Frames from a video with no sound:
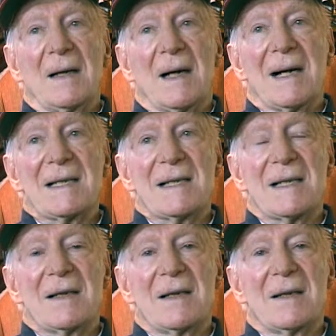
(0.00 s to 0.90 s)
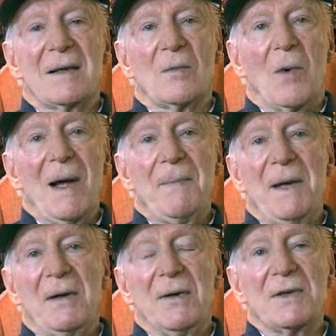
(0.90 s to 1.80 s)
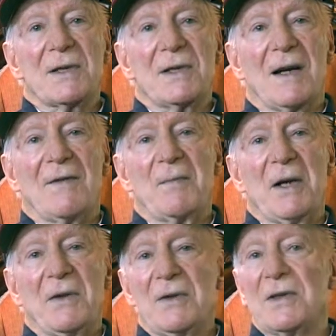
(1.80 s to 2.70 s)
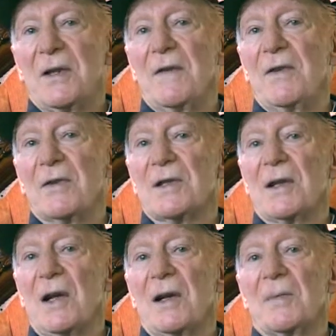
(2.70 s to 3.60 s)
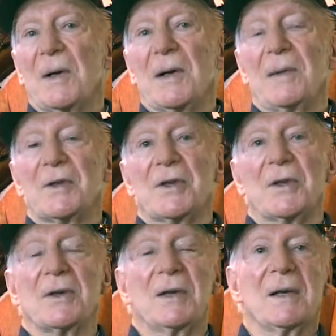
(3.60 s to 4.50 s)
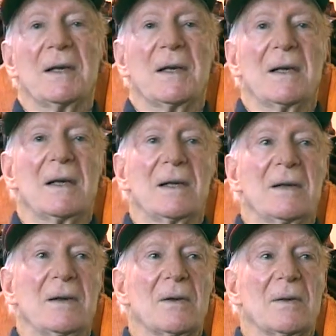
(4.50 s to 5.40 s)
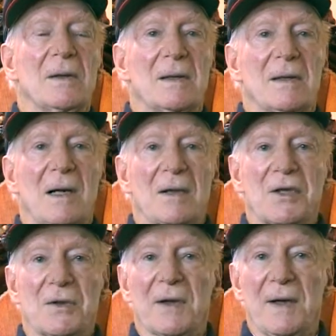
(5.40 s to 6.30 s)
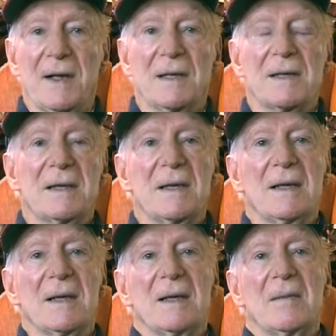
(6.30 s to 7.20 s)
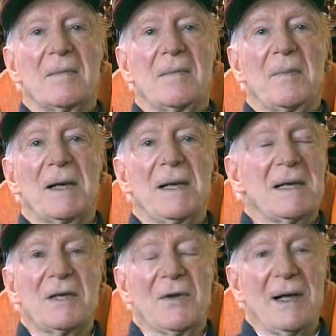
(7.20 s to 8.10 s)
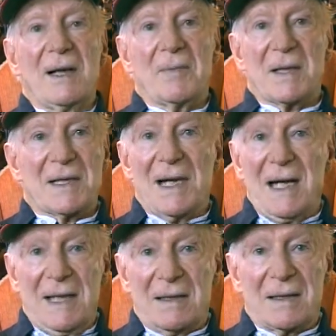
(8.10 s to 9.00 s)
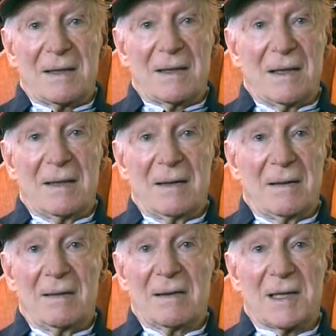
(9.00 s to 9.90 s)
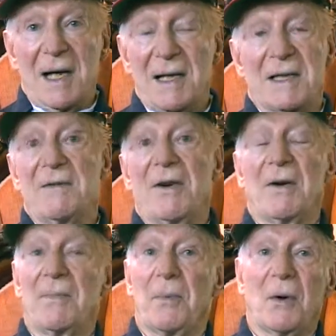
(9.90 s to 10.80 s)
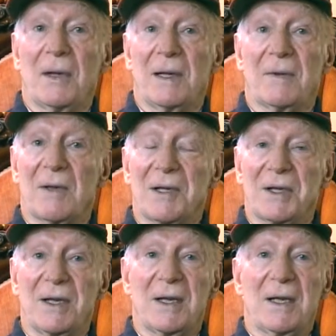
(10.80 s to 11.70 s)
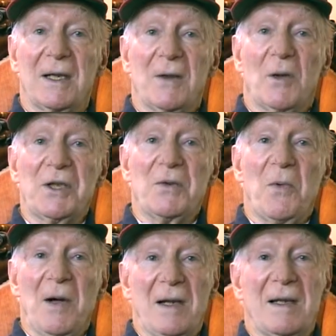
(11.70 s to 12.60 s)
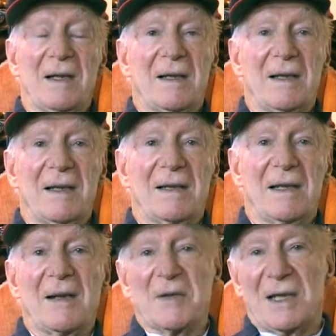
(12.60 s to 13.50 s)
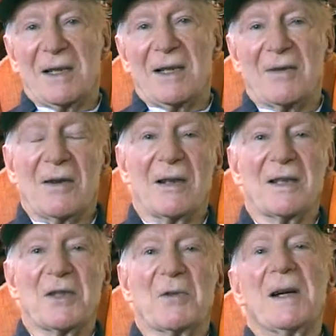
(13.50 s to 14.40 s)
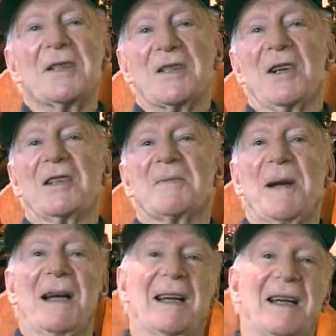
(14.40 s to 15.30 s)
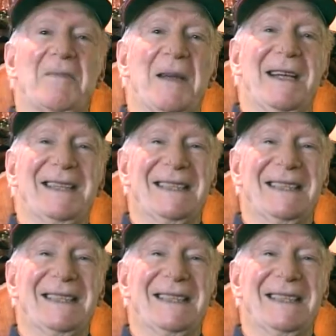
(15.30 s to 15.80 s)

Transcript: I said, why Peter Ustinov? Peter Ustinov knows a lot about, I'm sure, cultural things, but he doesn't know anything about science, and science is very important in Russia. What you want, and I was a little drunk, is a Renaissance man like me,